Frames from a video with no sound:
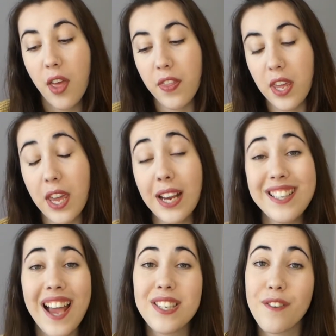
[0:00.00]
the
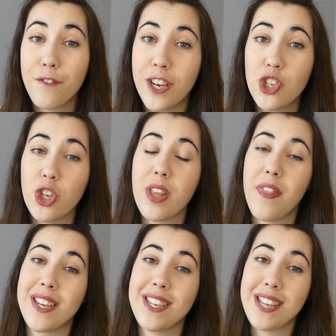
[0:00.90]
exact features
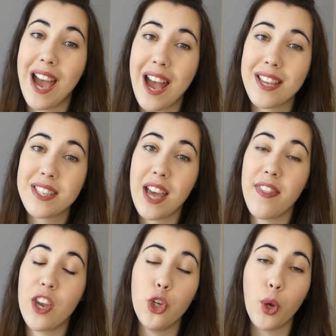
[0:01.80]
that it has,
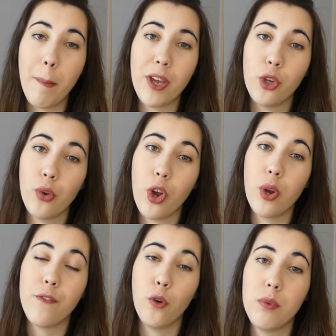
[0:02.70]
and then you can make your own
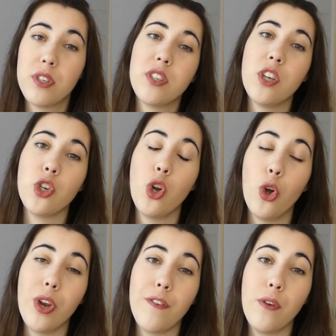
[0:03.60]
informed decision
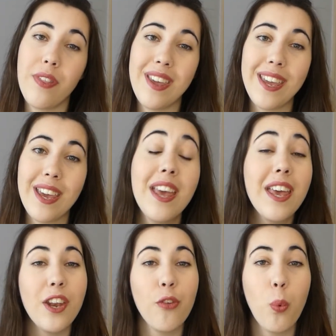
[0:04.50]
on if you think
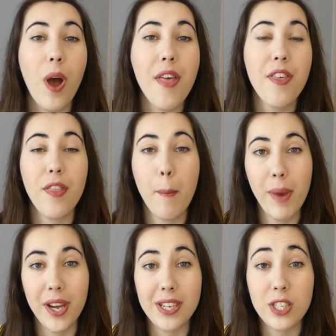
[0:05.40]
it is worth the
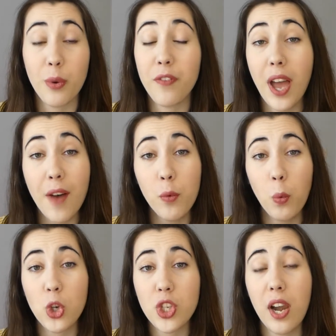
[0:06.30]
money. So if you haven't
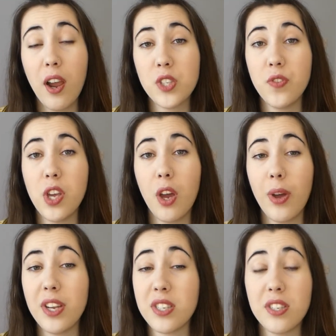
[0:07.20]
watched that last video
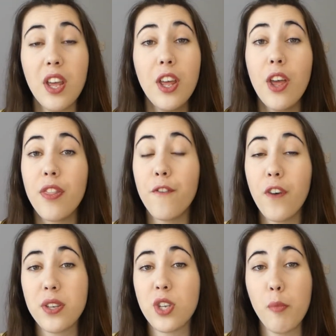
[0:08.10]
and this is the
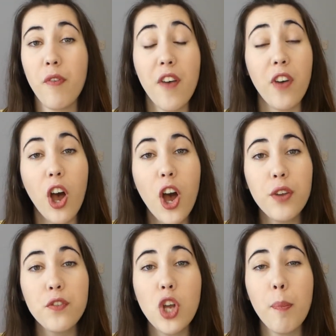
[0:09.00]
first time you've ever heard
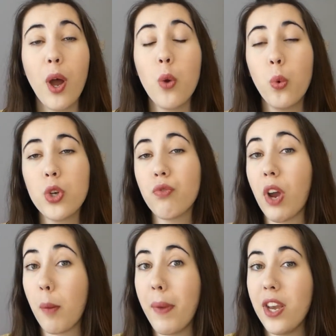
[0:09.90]
of Chip, I would
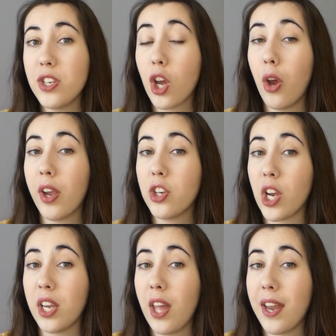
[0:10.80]
recommend going and
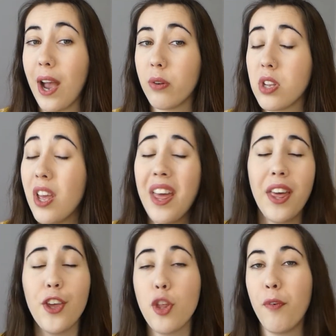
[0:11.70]
checking that out
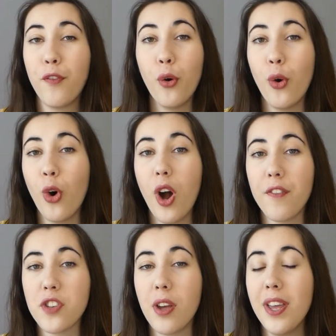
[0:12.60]
either before or
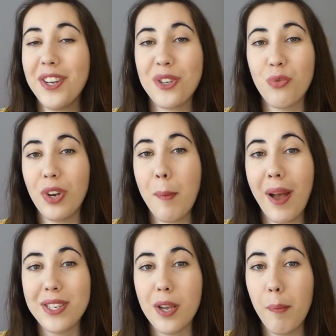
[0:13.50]
after. It doesn't really
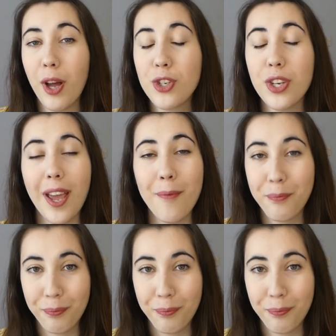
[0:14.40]
matter, but yeah,